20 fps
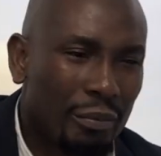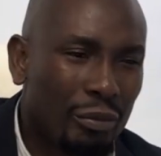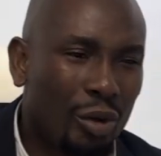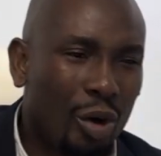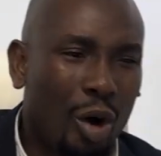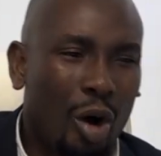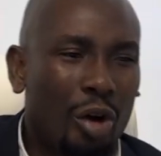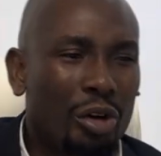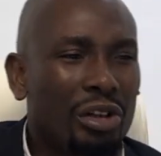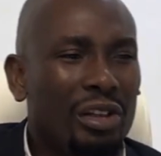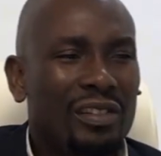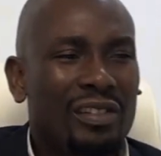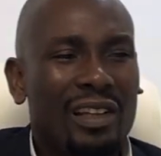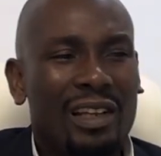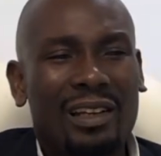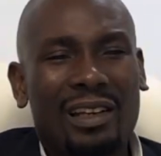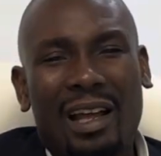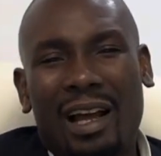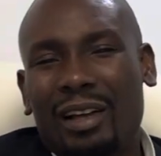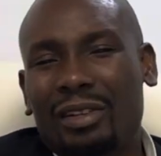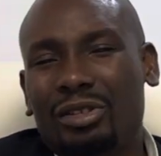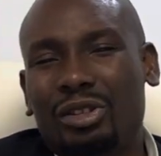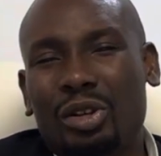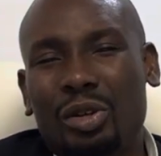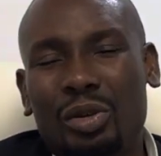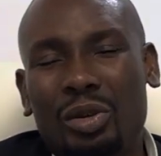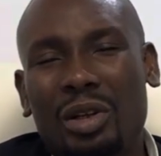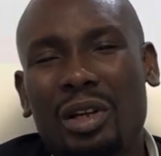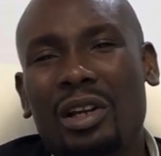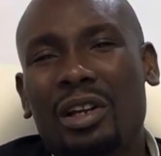All this thing that
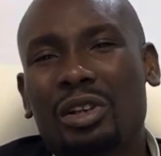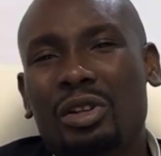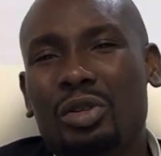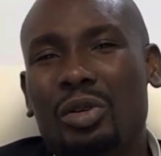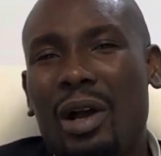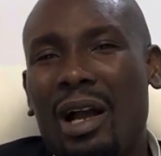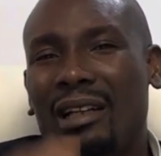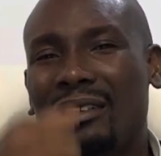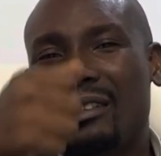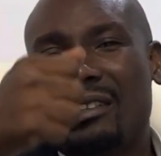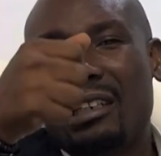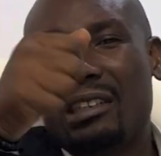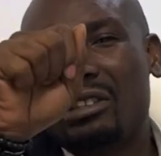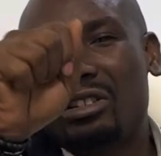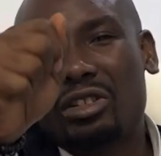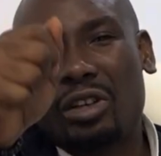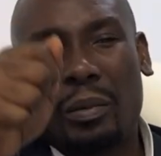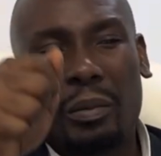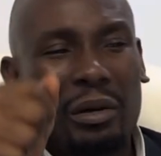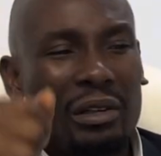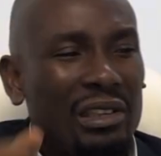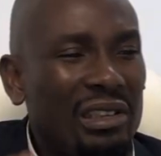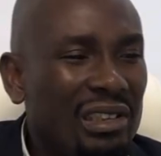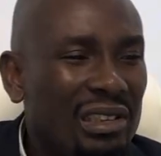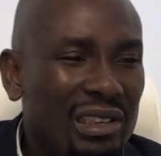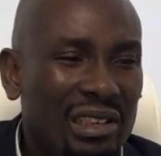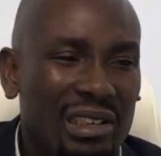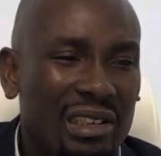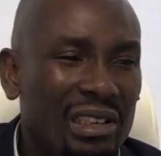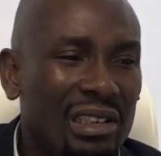you go and change somebody's
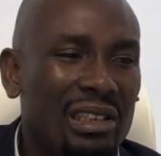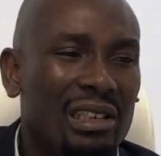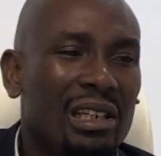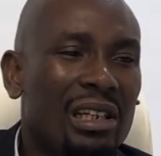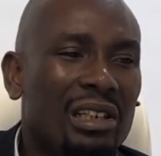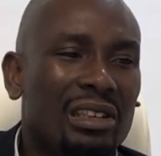key,